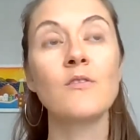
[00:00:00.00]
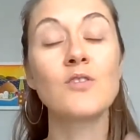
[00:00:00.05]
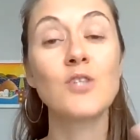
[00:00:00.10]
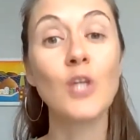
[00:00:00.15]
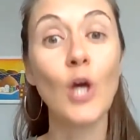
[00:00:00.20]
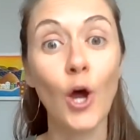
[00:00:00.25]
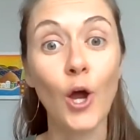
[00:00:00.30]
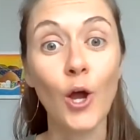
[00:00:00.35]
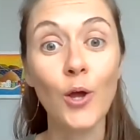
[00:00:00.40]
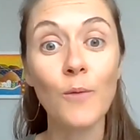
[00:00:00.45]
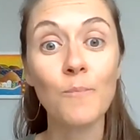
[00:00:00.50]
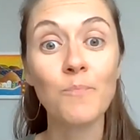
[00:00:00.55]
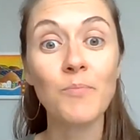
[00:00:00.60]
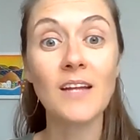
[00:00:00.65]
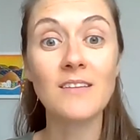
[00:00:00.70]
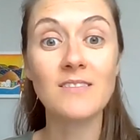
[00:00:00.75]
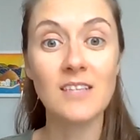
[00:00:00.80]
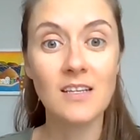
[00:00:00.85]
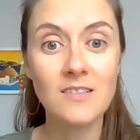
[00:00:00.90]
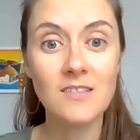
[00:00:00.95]
So
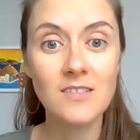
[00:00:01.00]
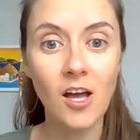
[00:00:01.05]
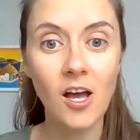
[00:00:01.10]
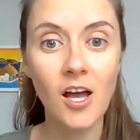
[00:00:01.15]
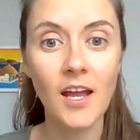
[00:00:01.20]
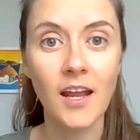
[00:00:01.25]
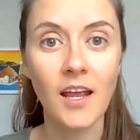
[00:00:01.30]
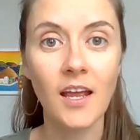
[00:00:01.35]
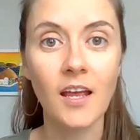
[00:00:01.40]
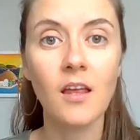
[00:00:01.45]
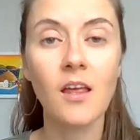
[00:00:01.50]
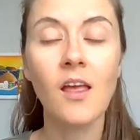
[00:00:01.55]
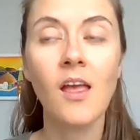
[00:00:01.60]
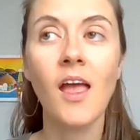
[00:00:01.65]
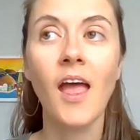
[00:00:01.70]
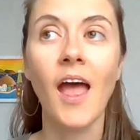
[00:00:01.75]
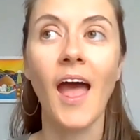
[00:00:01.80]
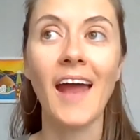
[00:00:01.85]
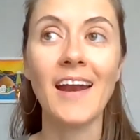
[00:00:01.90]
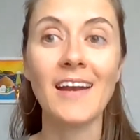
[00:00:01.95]
it's exciting.
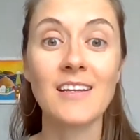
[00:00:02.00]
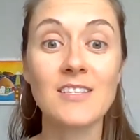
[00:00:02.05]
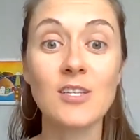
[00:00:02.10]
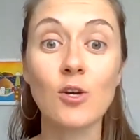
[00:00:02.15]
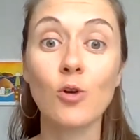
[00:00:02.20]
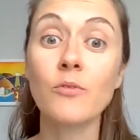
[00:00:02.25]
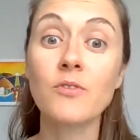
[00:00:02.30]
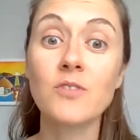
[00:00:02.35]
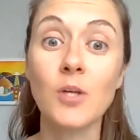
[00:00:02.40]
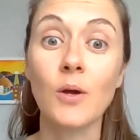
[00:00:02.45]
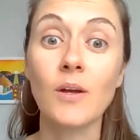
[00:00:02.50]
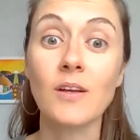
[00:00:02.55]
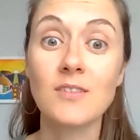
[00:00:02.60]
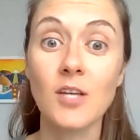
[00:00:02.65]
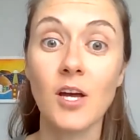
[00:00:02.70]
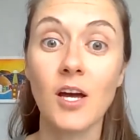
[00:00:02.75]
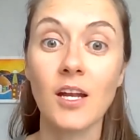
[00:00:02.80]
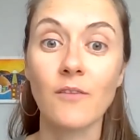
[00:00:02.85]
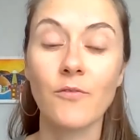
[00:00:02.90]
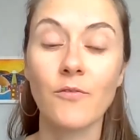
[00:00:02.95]
And it's also
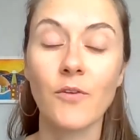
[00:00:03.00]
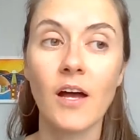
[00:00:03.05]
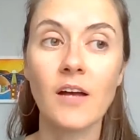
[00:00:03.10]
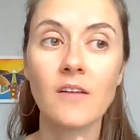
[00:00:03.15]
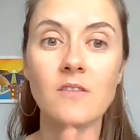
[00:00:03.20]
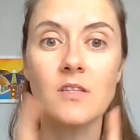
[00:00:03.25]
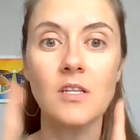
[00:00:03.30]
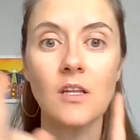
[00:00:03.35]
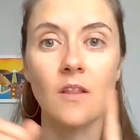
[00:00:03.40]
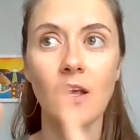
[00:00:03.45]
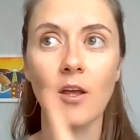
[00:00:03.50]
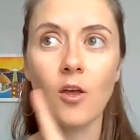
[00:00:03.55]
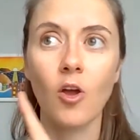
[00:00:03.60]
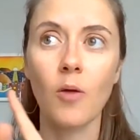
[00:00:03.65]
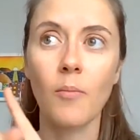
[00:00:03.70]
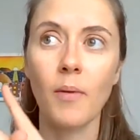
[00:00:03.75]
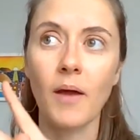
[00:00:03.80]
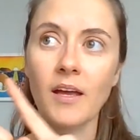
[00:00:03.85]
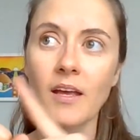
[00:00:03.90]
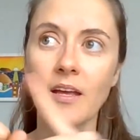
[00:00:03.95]
exciting for us to then
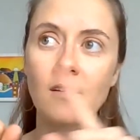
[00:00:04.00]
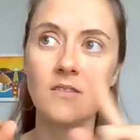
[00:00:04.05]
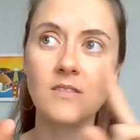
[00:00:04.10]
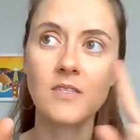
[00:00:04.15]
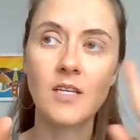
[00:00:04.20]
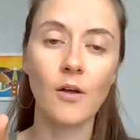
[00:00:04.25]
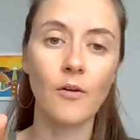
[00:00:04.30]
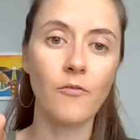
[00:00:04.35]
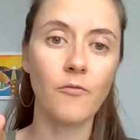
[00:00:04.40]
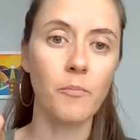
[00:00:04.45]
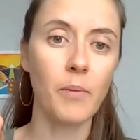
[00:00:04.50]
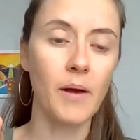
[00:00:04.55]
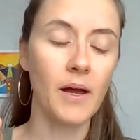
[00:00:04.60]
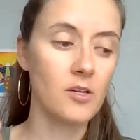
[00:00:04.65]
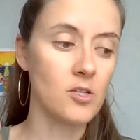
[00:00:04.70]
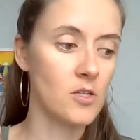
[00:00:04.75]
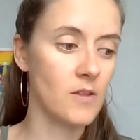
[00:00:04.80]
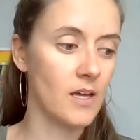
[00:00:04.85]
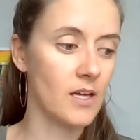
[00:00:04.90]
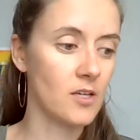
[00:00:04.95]
go back ourselves,
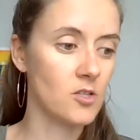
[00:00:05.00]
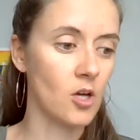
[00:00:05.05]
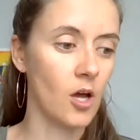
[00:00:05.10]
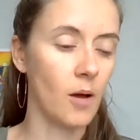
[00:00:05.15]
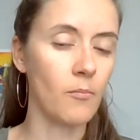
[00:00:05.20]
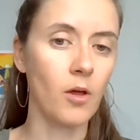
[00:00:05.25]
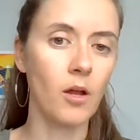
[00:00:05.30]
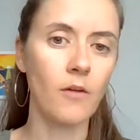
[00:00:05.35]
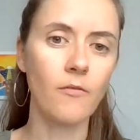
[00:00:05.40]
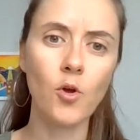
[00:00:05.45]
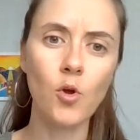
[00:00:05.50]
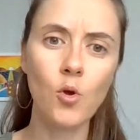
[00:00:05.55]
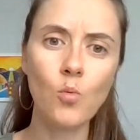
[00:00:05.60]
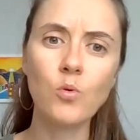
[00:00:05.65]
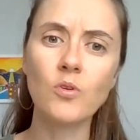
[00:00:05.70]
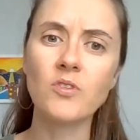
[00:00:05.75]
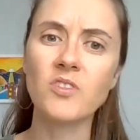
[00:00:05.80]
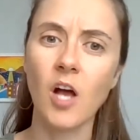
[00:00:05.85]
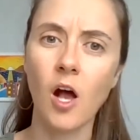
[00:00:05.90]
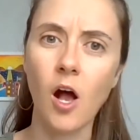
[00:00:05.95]
back to that timeline of who
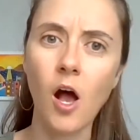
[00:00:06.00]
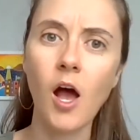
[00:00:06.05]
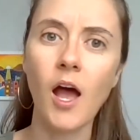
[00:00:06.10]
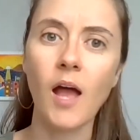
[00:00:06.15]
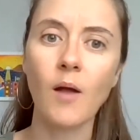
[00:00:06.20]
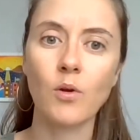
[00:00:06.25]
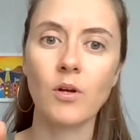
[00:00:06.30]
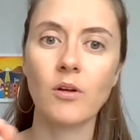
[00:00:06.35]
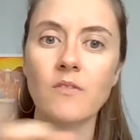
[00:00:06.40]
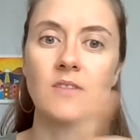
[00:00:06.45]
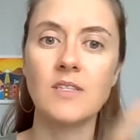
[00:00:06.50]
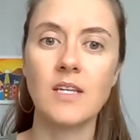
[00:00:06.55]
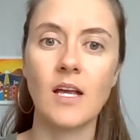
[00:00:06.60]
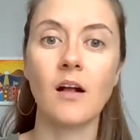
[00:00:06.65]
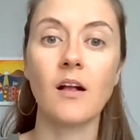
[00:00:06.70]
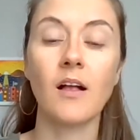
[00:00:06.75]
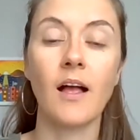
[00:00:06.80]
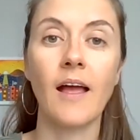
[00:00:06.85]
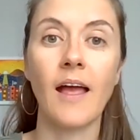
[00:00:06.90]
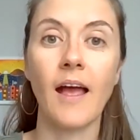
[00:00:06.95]
was I when I was
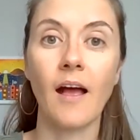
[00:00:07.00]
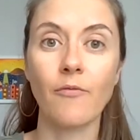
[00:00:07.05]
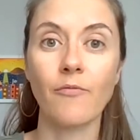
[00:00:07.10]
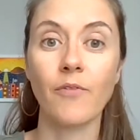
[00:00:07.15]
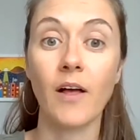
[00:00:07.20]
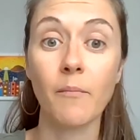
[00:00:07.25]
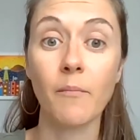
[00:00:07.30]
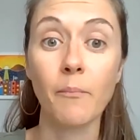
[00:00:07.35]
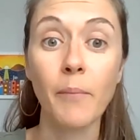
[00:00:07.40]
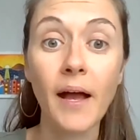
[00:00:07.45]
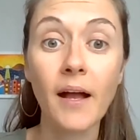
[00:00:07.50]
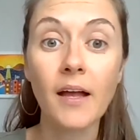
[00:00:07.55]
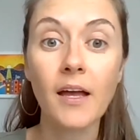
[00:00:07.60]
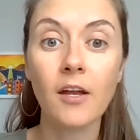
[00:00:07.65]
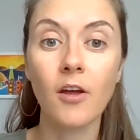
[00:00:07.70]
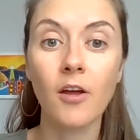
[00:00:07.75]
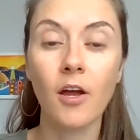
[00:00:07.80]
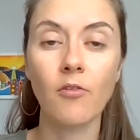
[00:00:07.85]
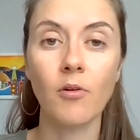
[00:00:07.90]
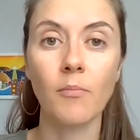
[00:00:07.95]
younger? How far back
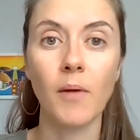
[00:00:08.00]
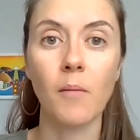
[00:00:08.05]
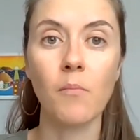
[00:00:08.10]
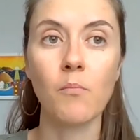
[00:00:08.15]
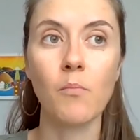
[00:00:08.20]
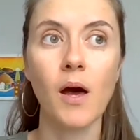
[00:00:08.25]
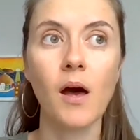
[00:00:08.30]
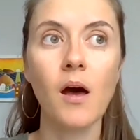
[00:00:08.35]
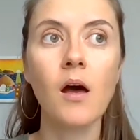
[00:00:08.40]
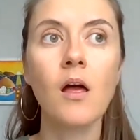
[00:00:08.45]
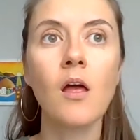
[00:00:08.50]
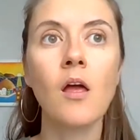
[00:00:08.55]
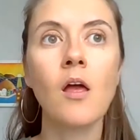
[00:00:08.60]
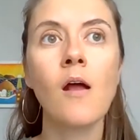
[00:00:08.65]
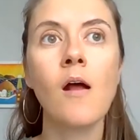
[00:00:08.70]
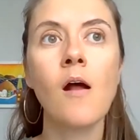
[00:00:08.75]
can I remember?